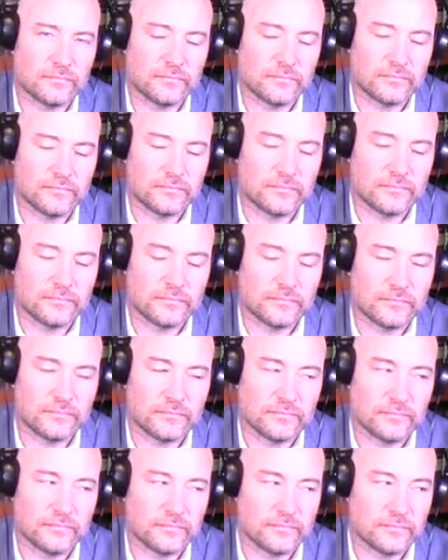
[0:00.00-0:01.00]

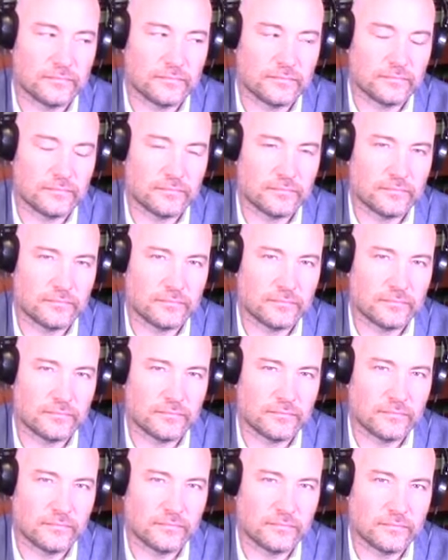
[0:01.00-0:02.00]

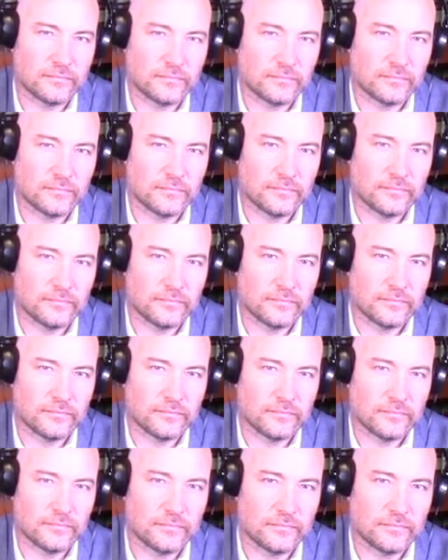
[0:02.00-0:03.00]

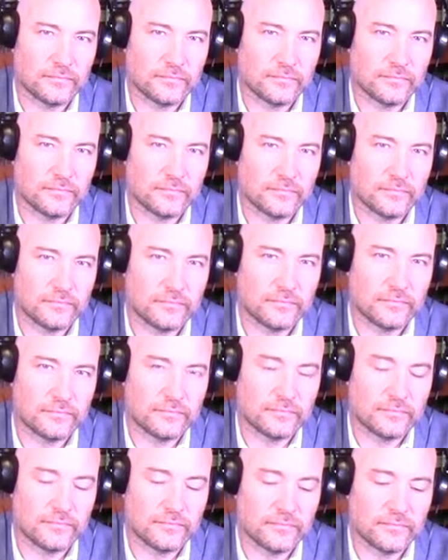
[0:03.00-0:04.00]

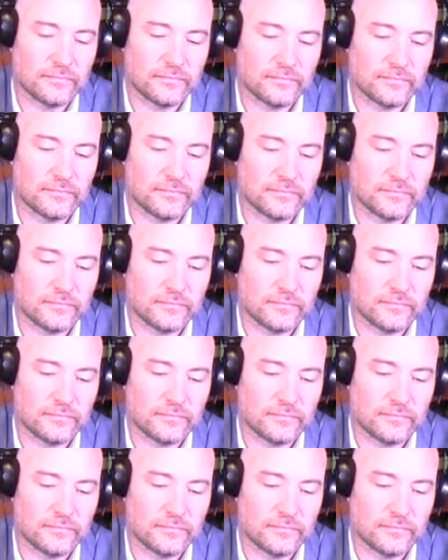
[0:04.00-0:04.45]
No words are spoken by the person on screen.